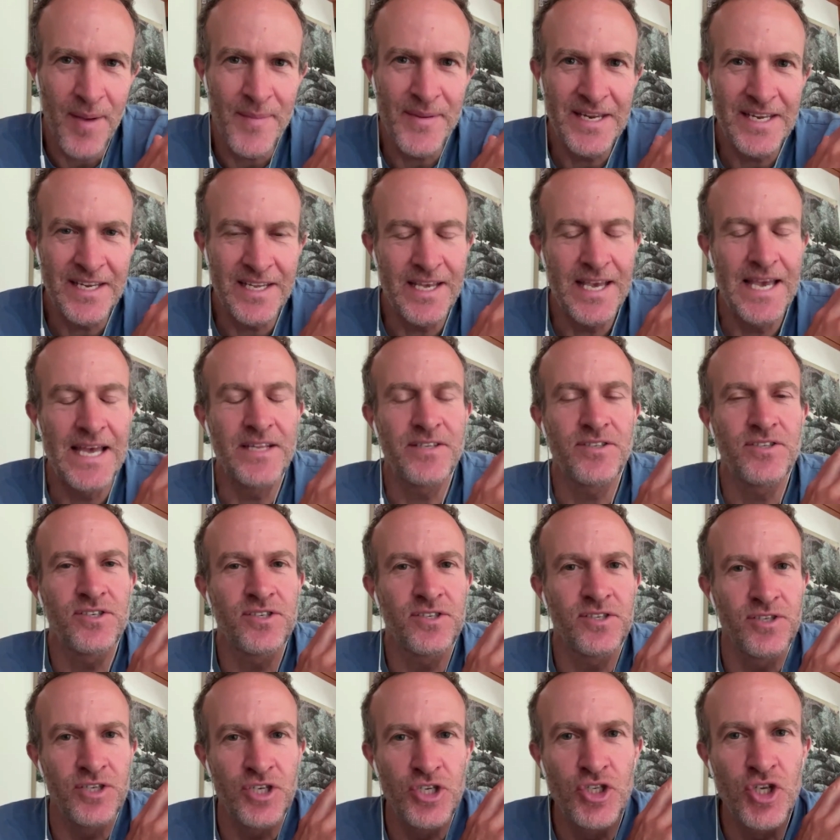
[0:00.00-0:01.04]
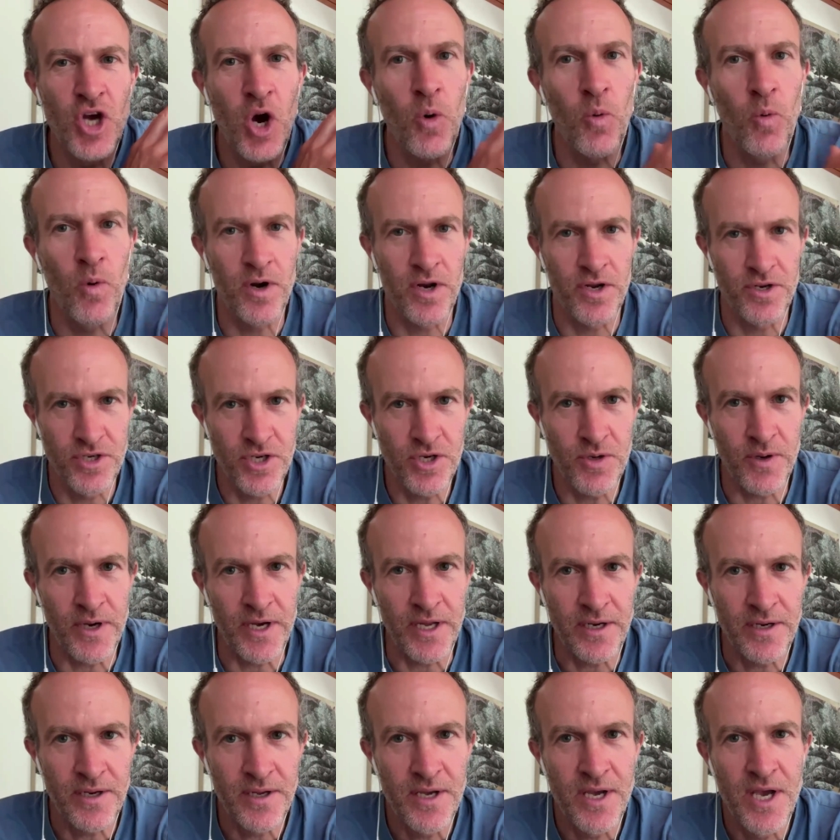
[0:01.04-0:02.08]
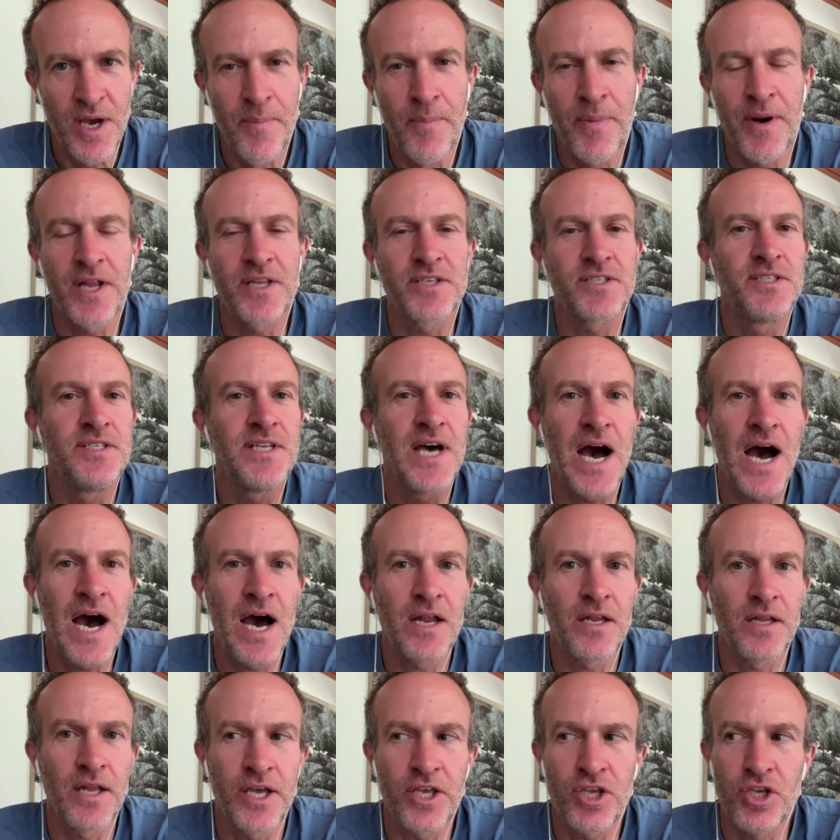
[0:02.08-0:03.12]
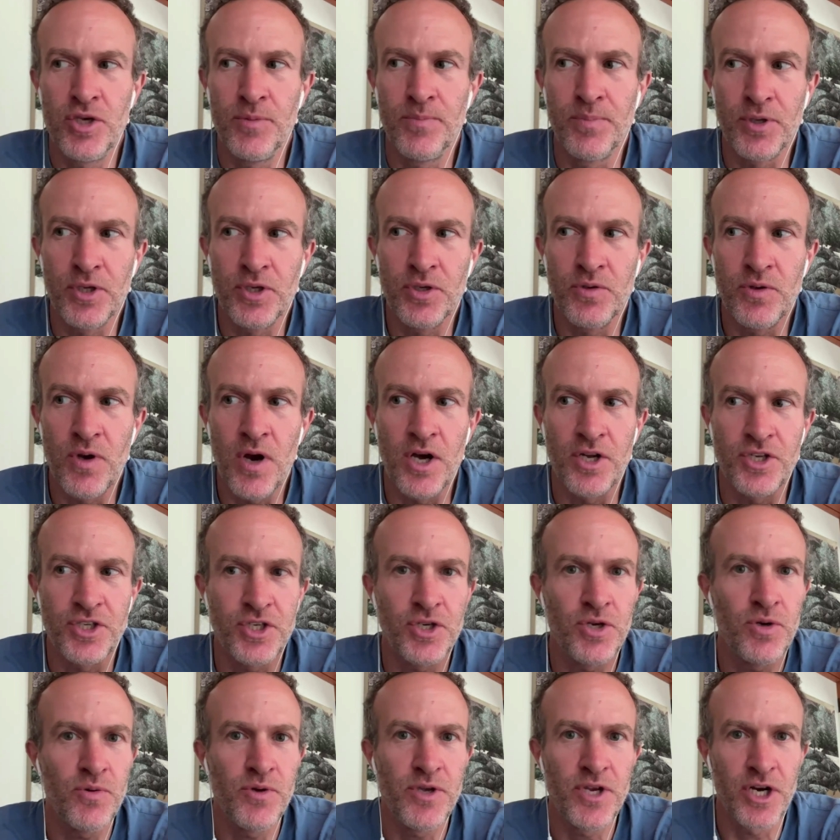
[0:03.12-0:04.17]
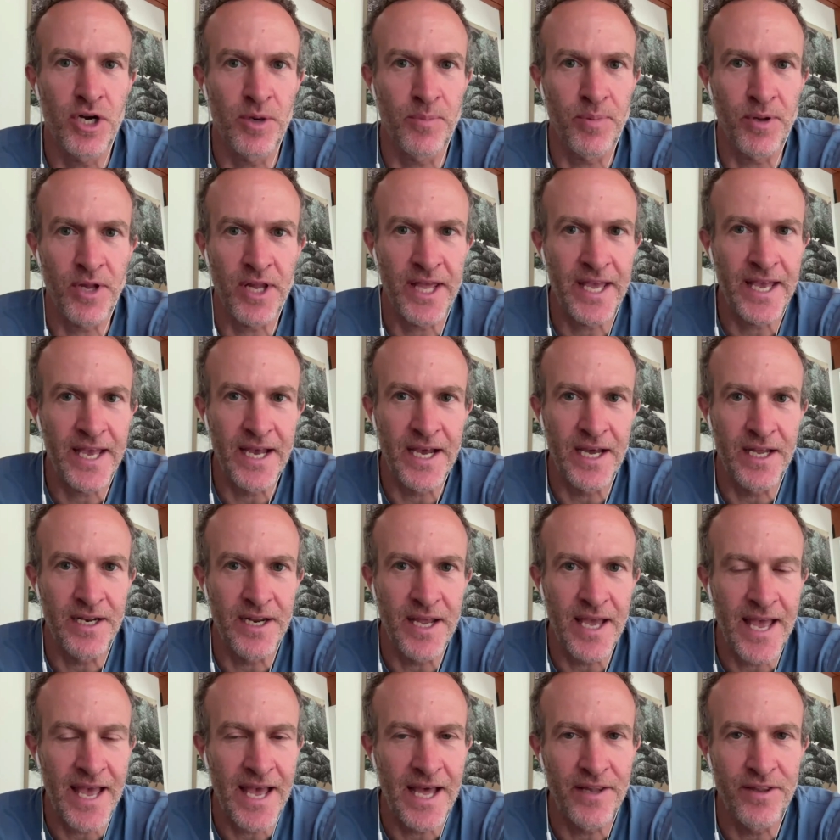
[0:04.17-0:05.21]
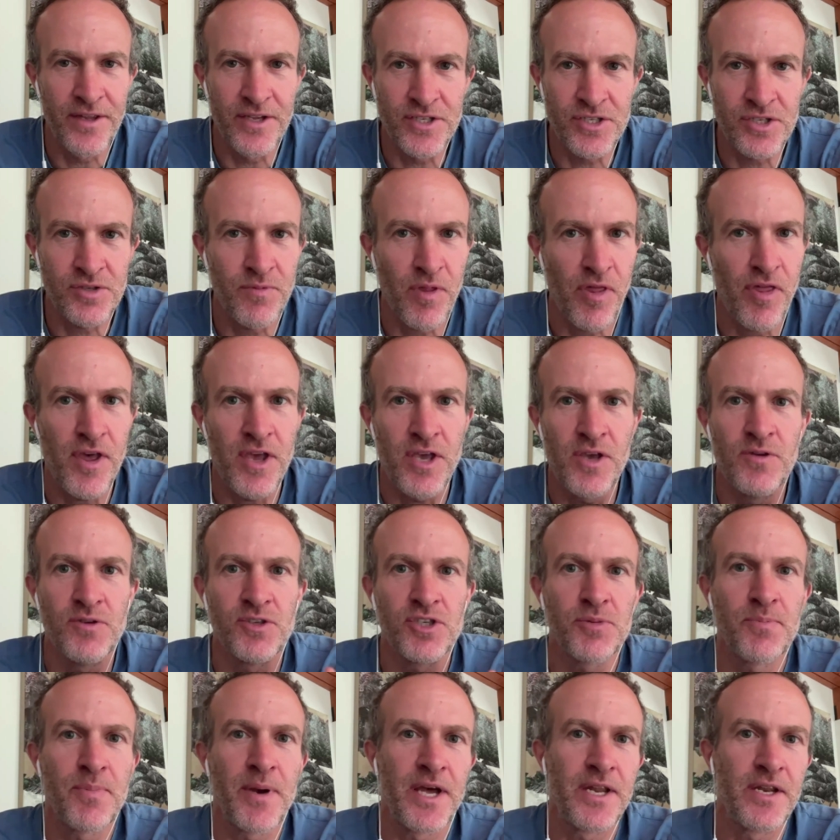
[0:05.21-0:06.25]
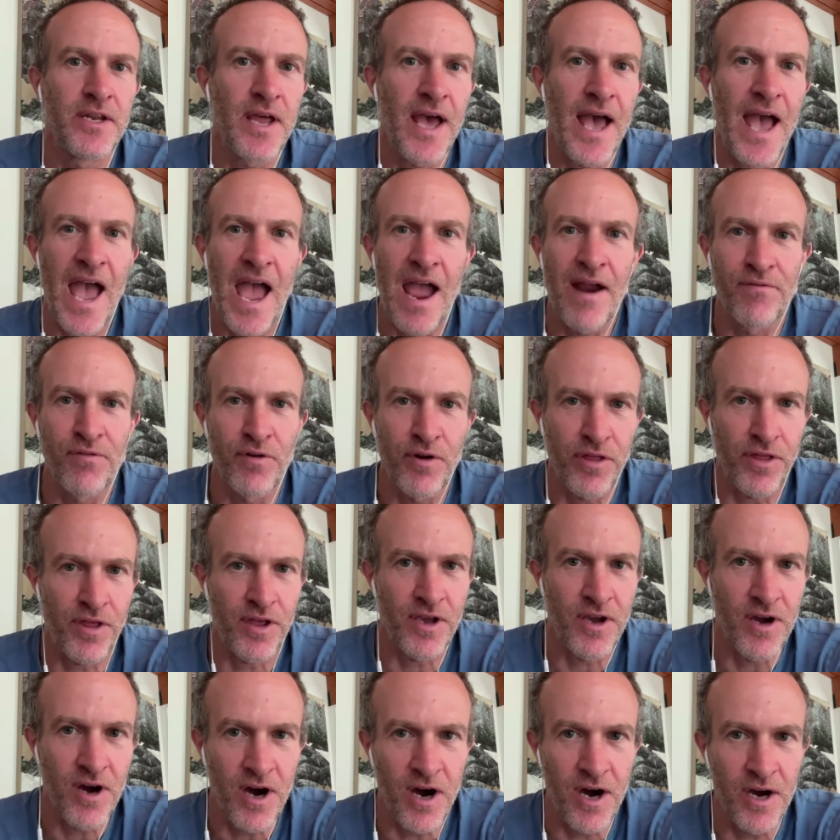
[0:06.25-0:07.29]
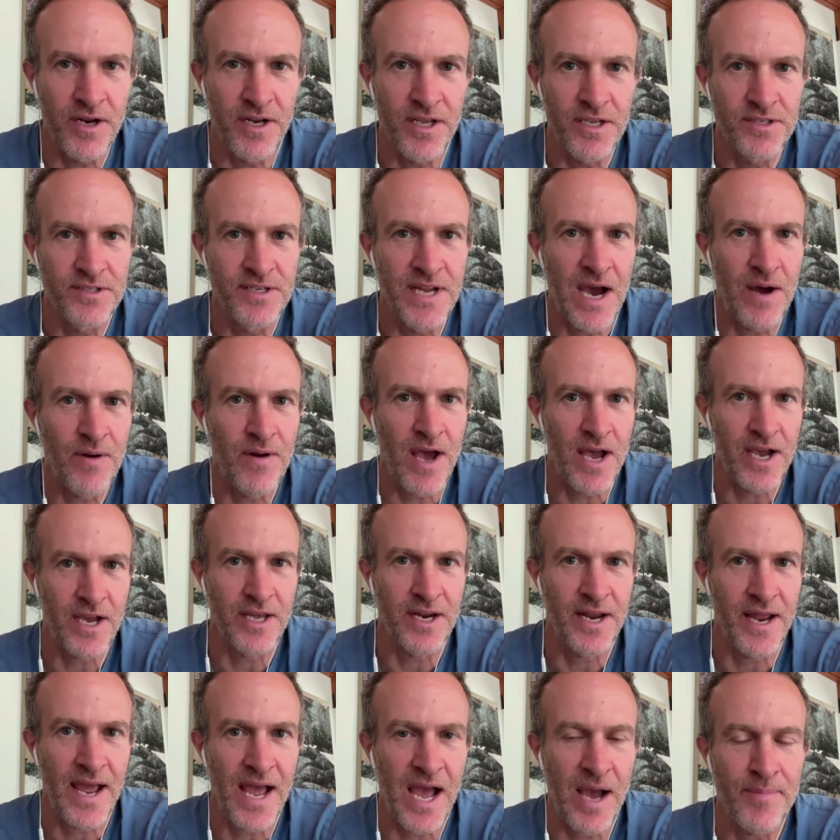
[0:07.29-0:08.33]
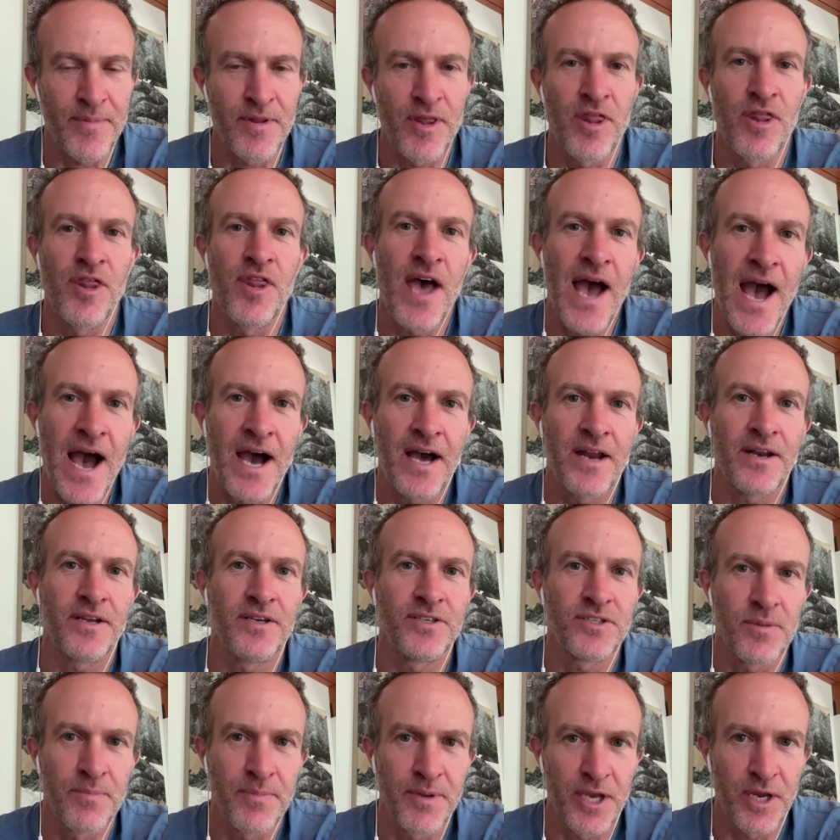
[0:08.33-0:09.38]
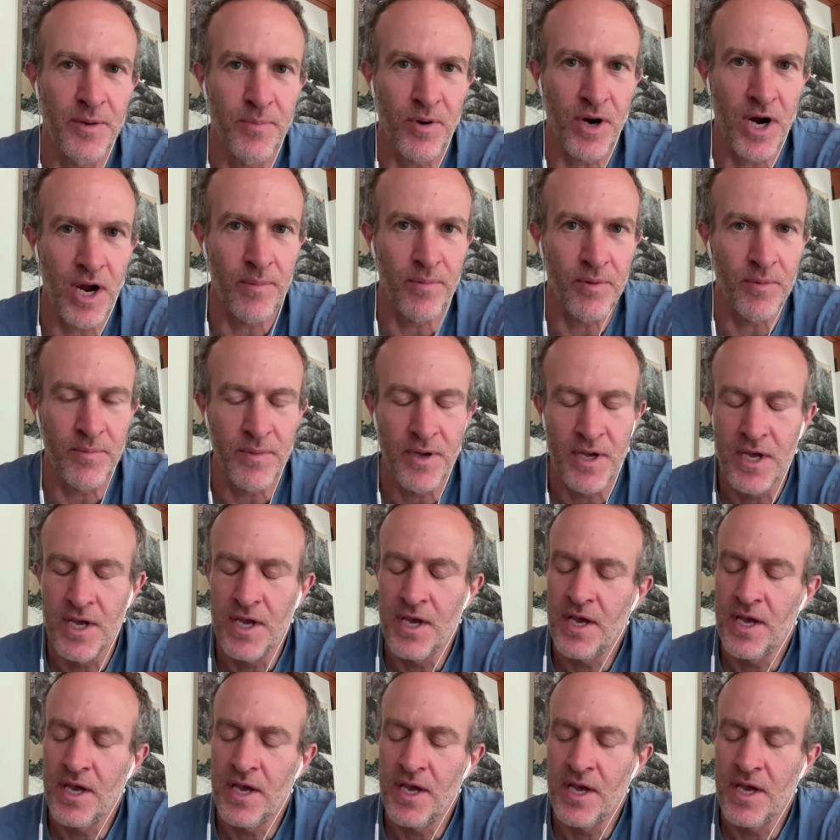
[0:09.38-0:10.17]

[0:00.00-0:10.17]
I mean, you don't want to do it, but it's not like you blew a 2-year plan and this thing you spent everything on is now not going to happen. That is a big problem.